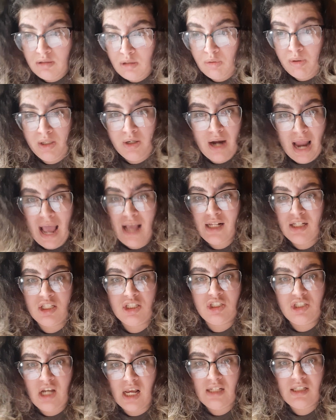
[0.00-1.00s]
Twitter X
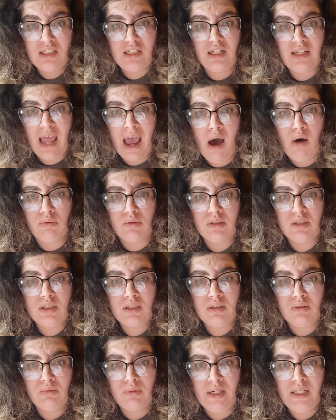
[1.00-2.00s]
just
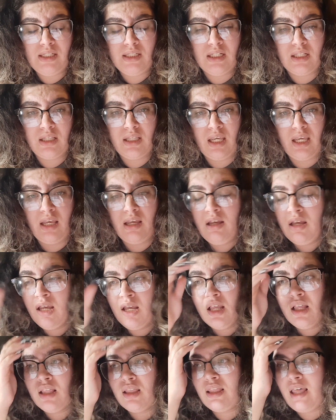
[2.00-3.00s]
announced recently
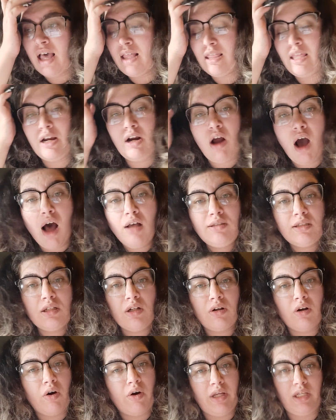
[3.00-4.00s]
that they're
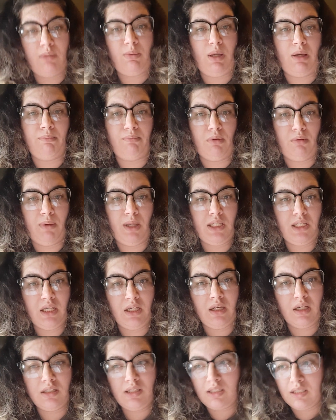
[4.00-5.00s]
also going to be
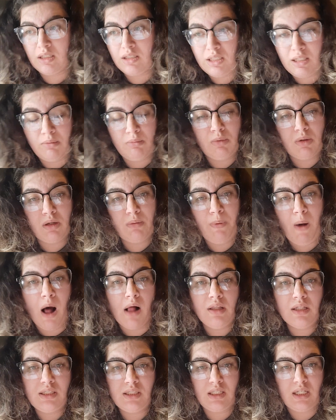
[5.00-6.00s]
implementing a similar
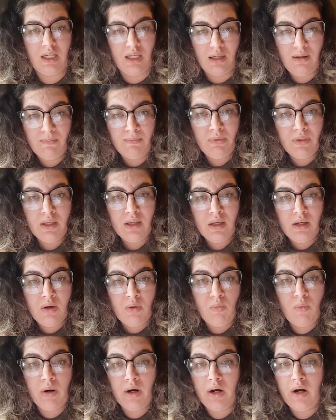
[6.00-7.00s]
policy
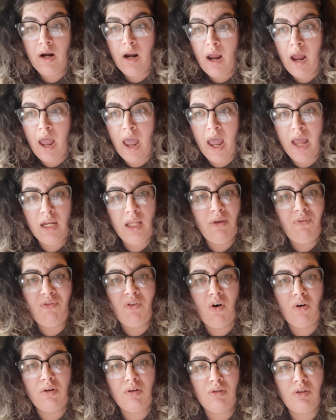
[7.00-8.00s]
where any
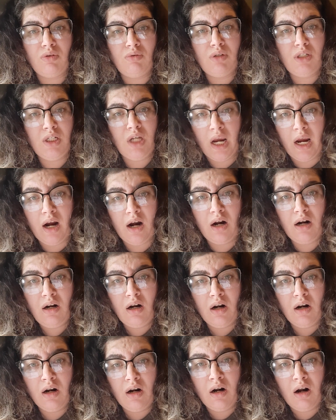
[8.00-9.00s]
photo you share
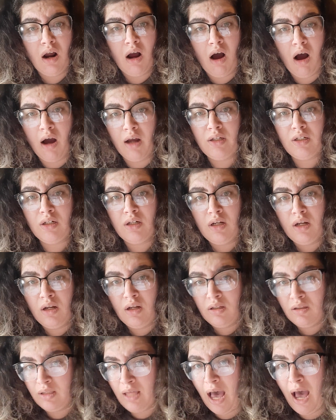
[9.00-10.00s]
on
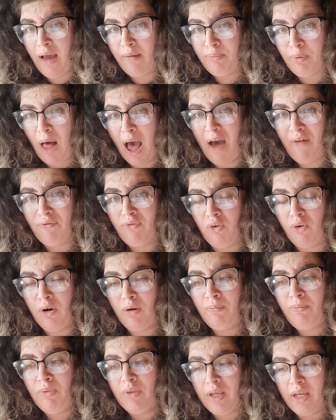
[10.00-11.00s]
that
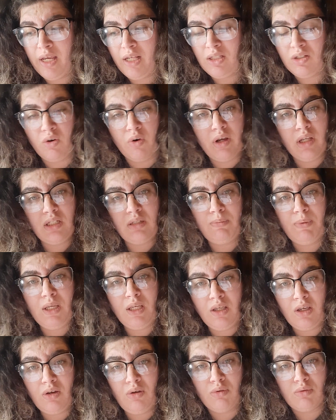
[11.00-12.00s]
platform is going to be
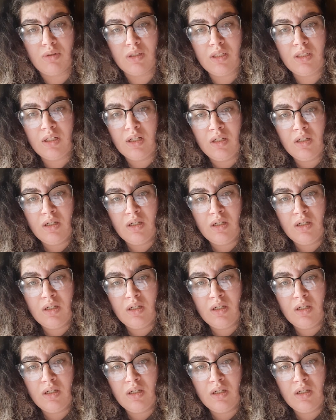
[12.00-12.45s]
used